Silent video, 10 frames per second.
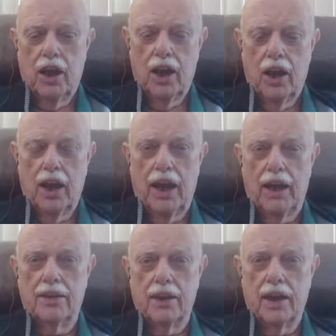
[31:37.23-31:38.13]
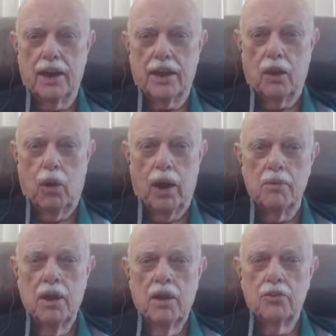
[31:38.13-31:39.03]
at a kilowatt.
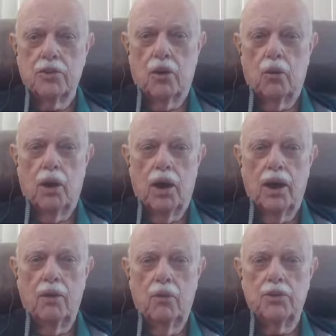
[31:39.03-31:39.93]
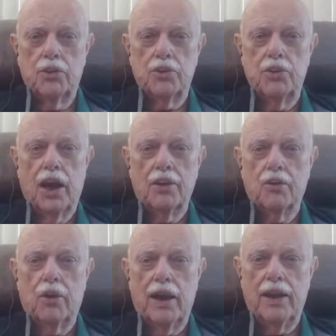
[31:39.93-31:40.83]
So, which is
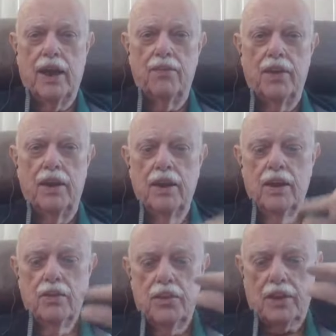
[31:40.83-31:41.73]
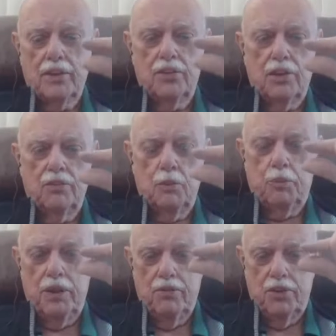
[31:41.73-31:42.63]
not great, and the thickness of the
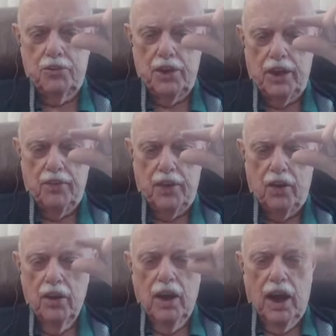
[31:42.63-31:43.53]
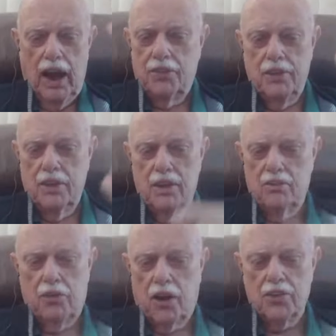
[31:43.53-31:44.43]
PVC in there, as
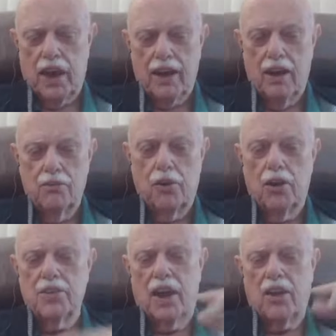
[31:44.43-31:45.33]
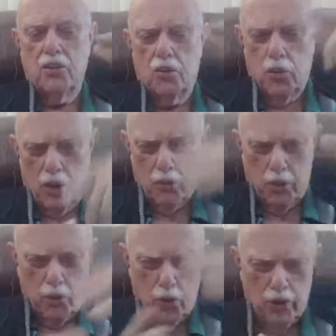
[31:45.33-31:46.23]
far as I could
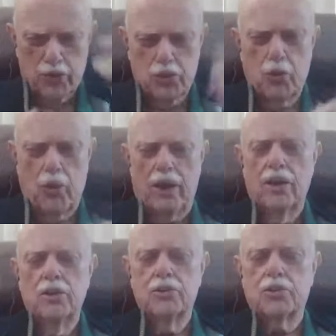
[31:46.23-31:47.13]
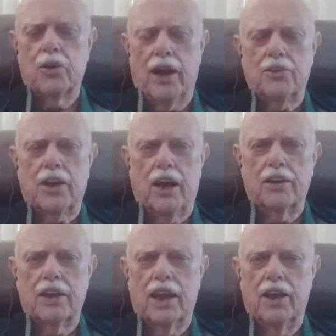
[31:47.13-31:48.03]
with a quick scratch
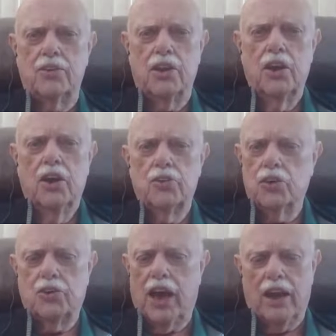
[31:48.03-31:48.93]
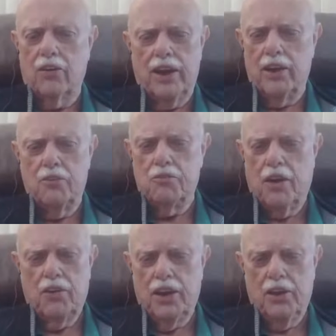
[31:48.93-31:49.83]
calculation, should tolerate it
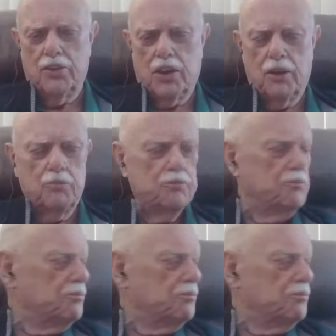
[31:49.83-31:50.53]
very easily.